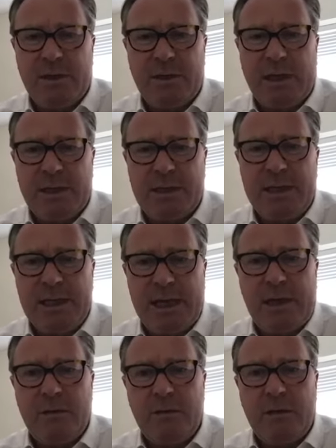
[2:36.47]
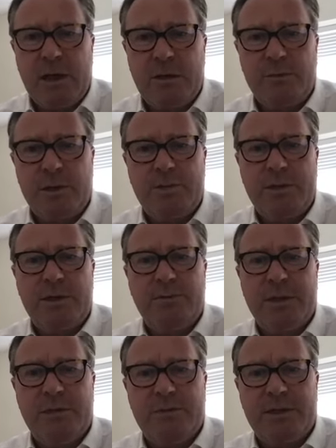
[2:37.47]
seeing how long other properties have
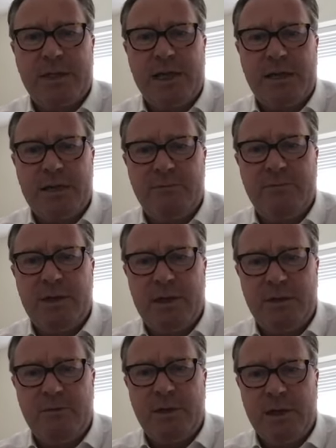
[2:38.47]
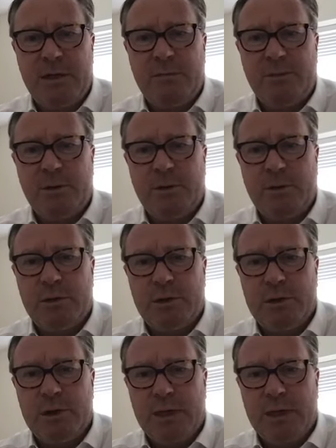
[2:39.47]
been for sale is really, really important.